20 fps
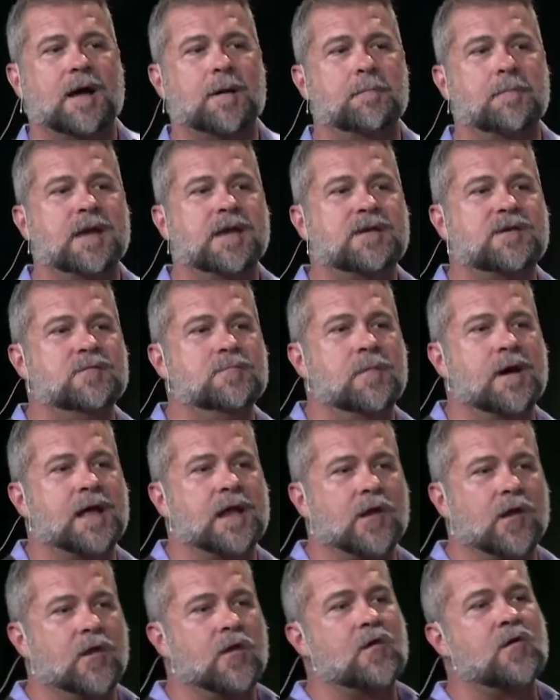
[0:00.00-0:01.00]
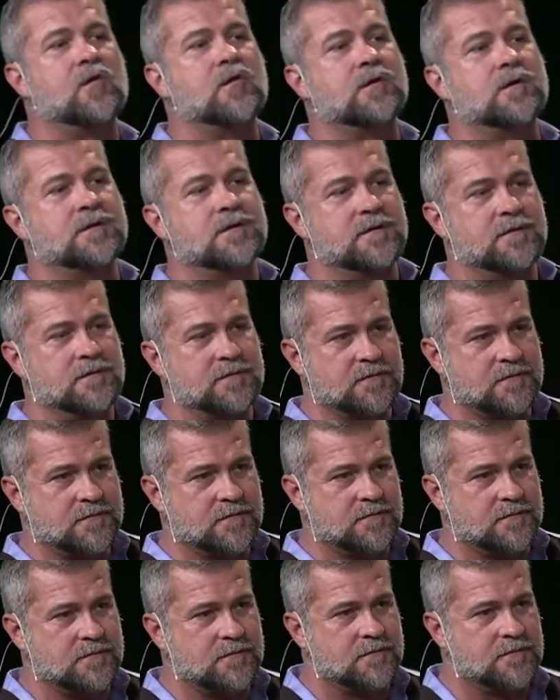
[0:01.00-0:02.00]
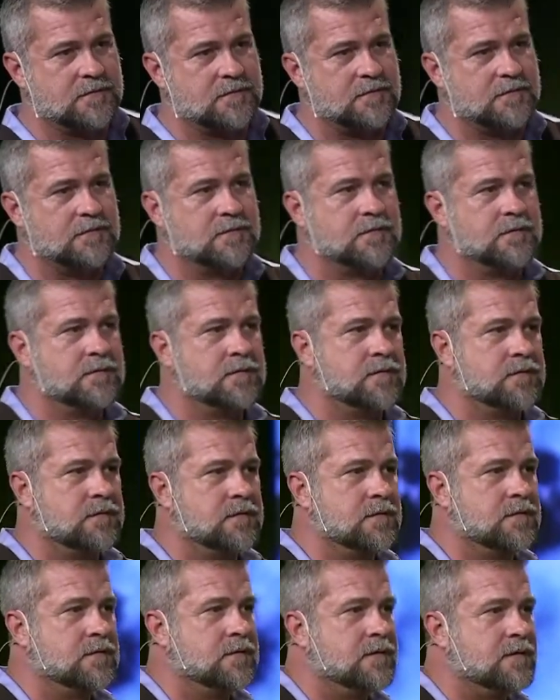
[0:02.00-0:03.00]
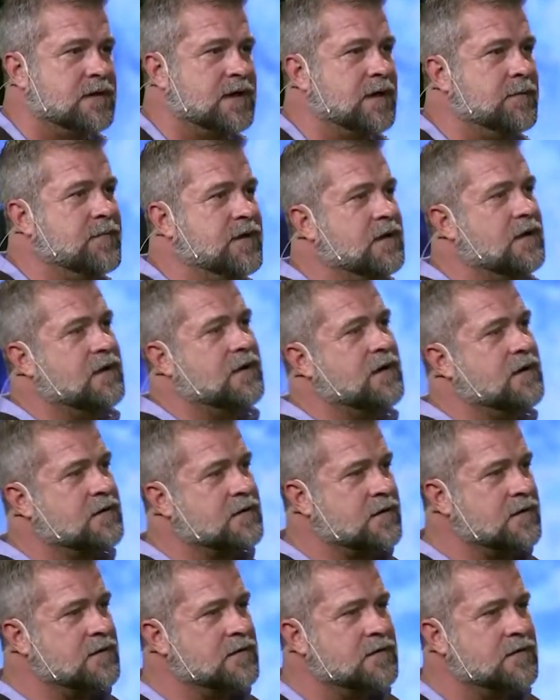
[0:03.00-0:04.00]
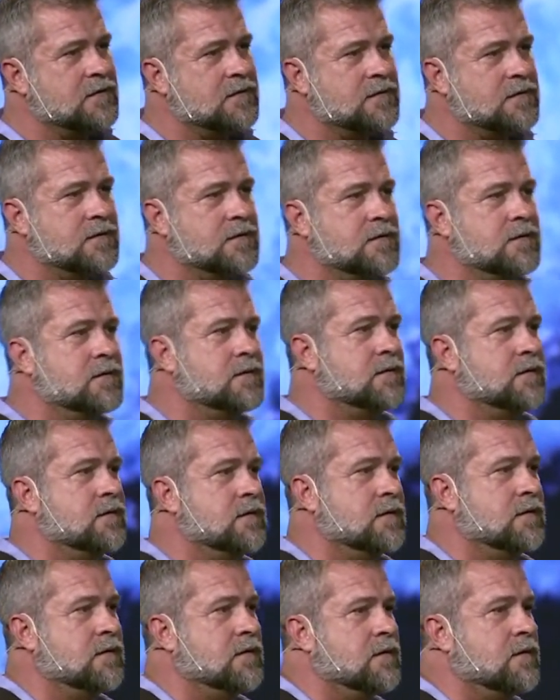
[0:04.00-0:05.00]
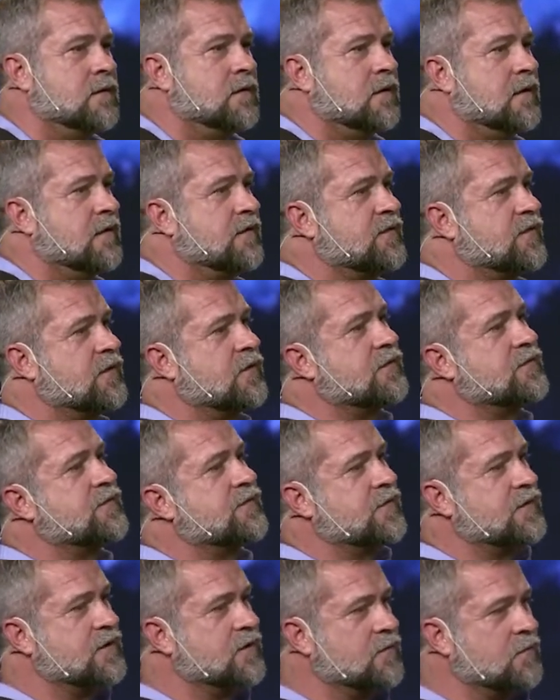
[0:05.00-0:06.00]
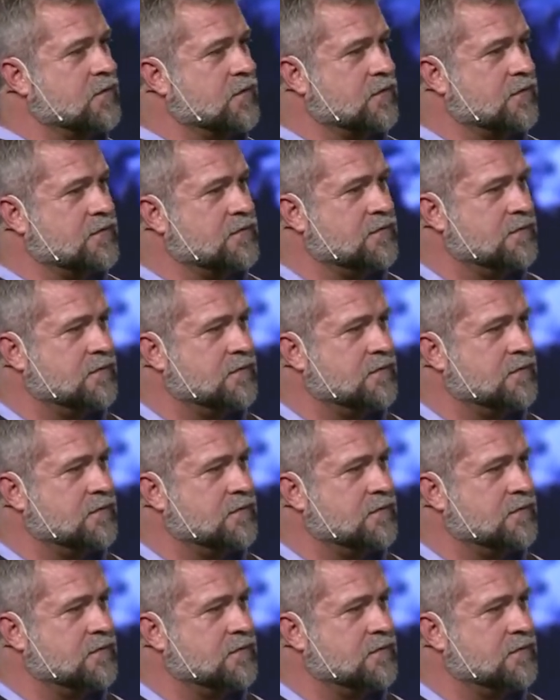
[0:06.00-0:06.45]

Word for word: make You my Lord. Give me a hunger and thirst for Your word.